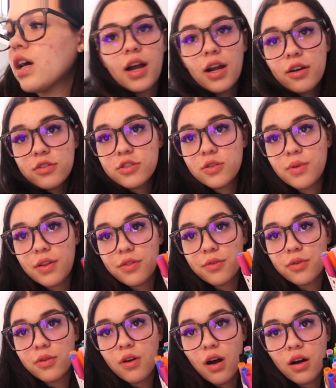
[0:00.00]
I also went
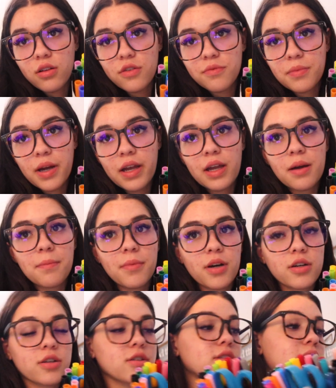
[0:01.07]
through all of my
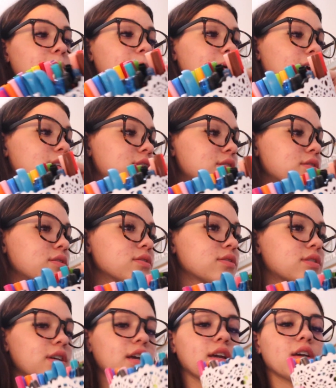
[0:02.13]
markers and
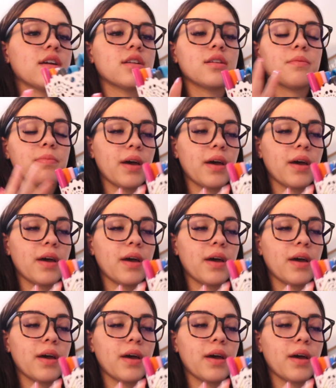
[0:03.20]
pencils and